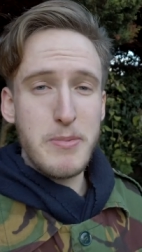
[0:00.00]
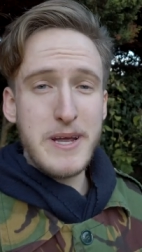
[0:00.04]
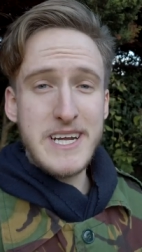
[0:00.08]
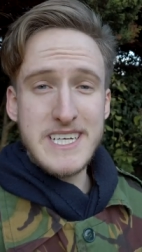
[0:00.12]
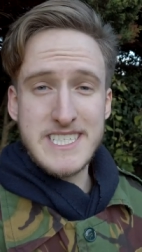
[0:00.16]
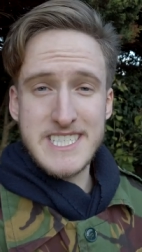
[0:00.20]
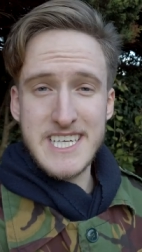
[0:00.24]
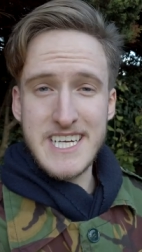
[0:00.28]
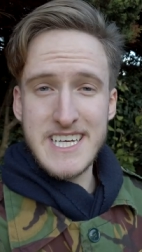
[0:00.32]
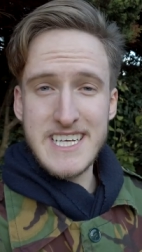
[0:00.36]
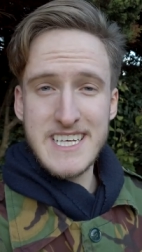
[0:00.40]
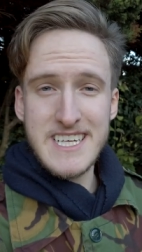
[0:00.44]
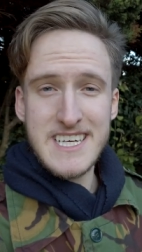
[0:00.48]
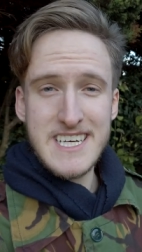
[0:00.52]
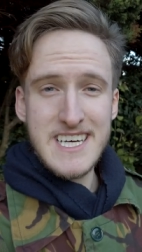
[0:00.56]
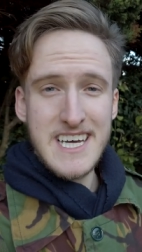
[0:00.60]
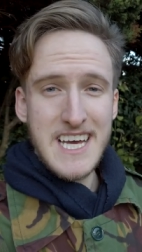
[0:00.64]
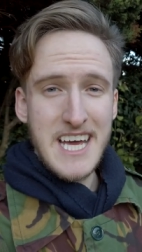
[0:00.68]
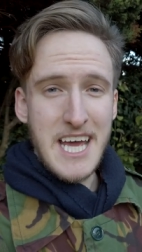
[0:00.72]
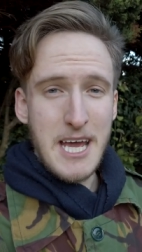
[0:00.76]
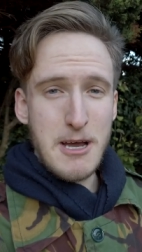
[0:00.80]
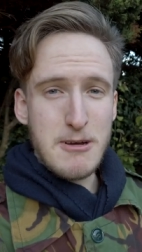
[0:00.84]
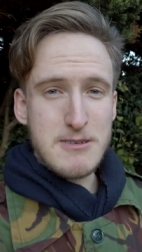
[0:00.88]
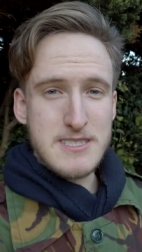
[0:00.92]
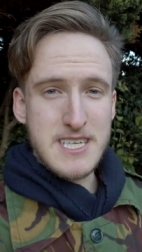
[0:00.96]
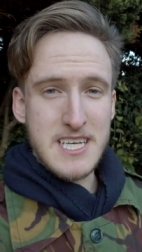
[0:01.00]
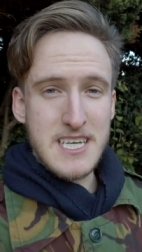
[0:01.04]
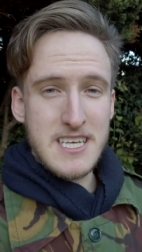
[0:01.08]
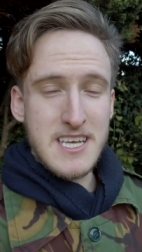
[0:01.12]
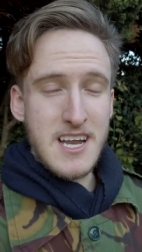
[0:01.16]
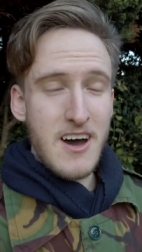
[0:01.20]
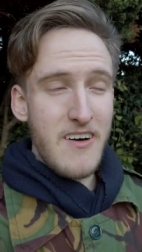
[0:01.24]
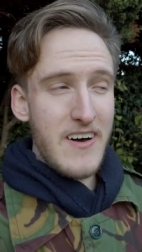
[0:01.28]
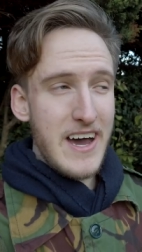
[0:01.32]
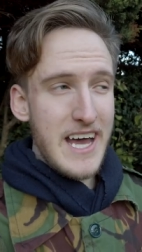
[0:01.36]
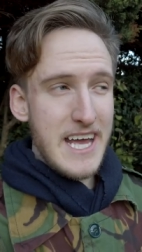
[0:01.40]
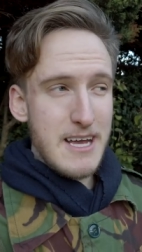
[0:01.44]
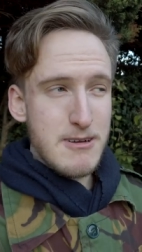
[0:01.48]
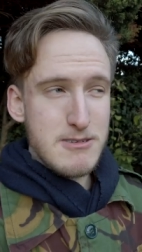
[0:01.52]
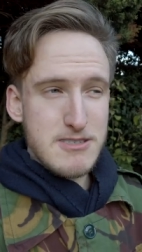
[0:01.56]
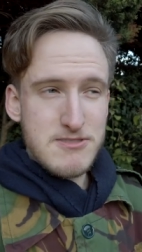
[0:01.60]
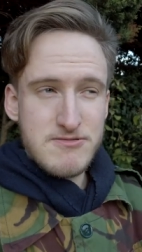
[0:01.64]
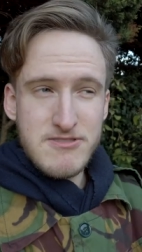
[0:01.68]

a pigeon, it was at night.